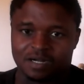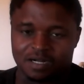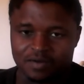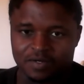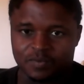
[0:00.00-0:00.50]

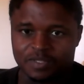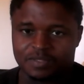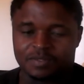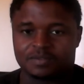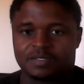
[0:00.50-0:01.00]
accountant
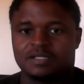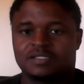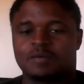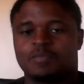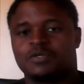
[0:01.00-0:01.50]
with you
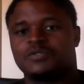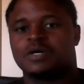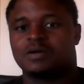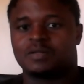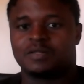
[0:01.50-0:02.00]
and support
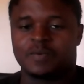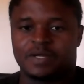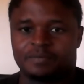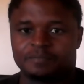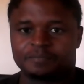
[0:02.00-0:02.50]
you along the
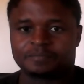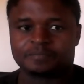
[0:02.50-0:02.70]
way.